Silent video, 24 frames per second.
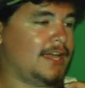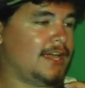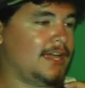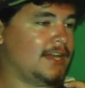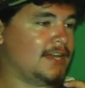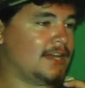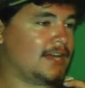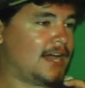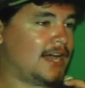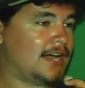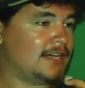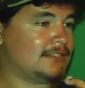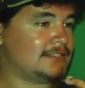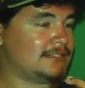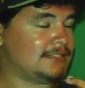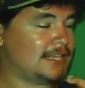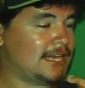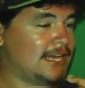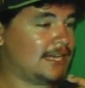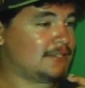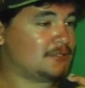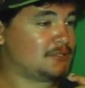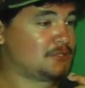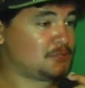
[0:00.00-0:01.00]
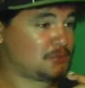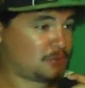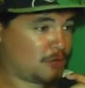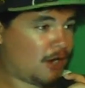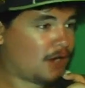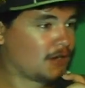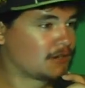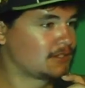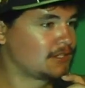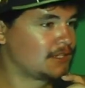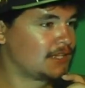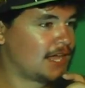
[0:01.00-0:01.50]
And I stand
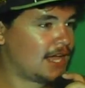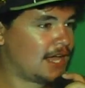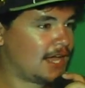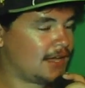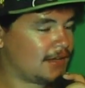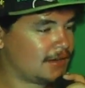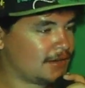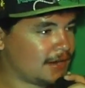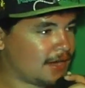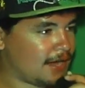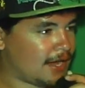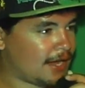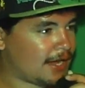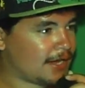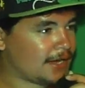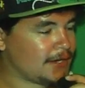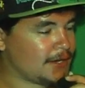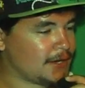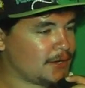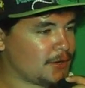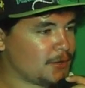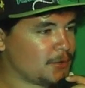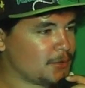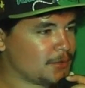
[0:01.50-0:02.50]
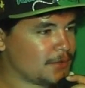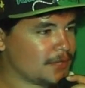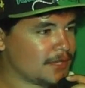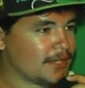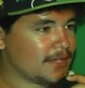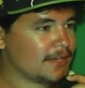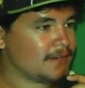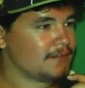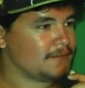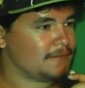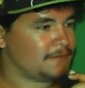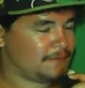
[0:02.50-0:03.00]
strong to that. I know
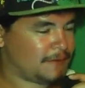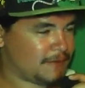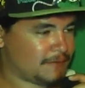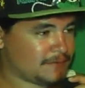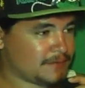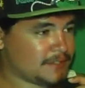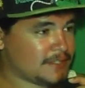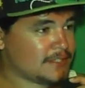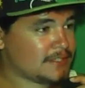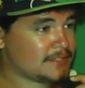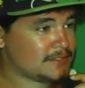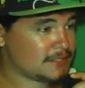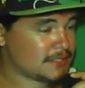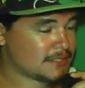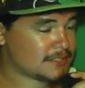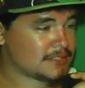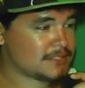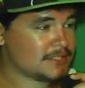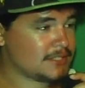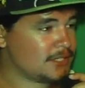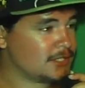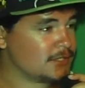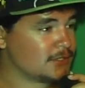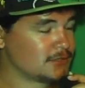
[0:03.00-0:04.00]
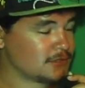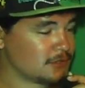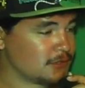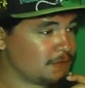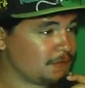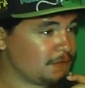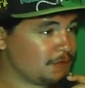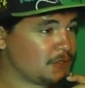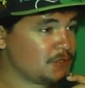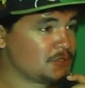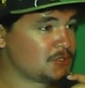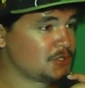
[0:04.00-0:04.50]
that 50, 60 years in the
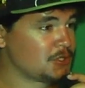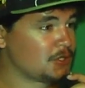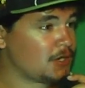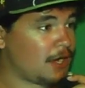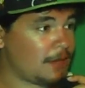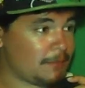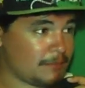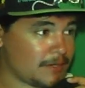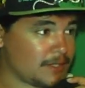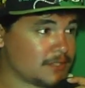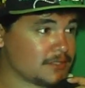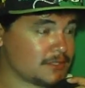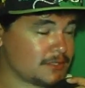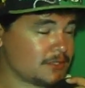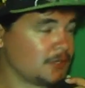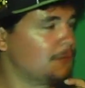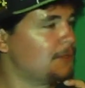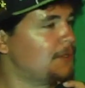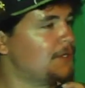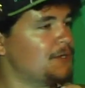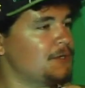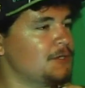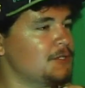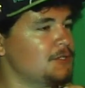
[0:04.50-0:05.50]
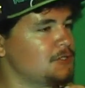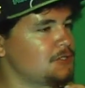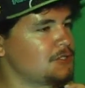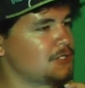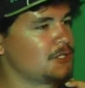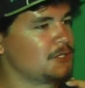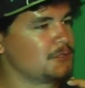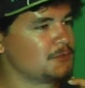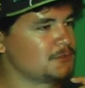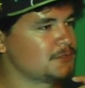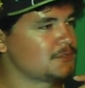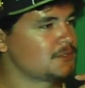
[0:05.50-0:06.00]
future, I'm going to still be doing
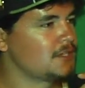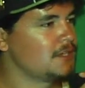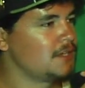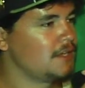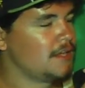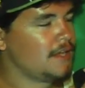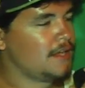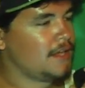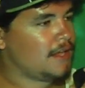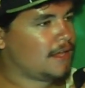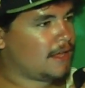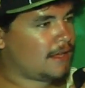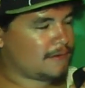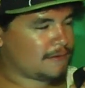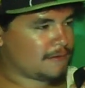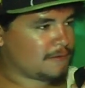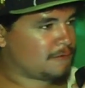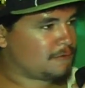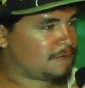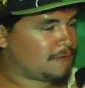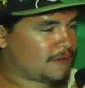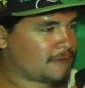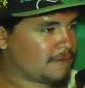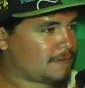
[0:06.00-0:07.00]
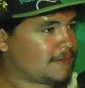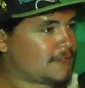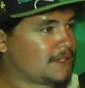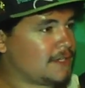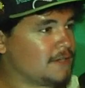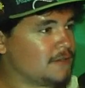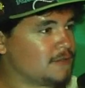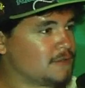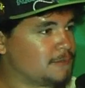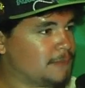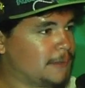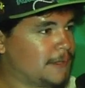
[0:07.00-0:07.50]
shows. I don't give a fuck if it
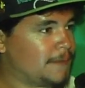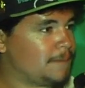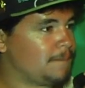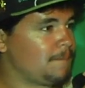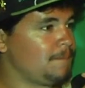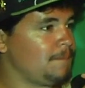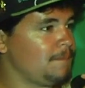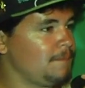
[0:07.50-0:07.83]
kills me.